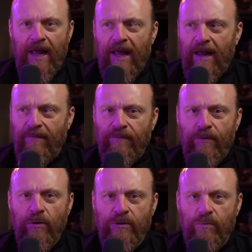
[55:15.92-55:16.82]

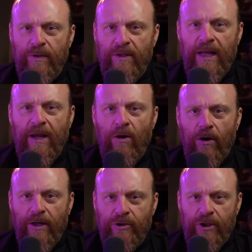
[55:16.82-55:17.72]
infused with
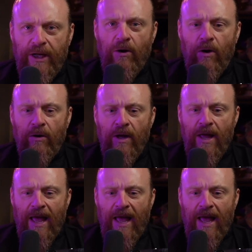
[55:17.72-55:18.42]
Neigong and Qigong,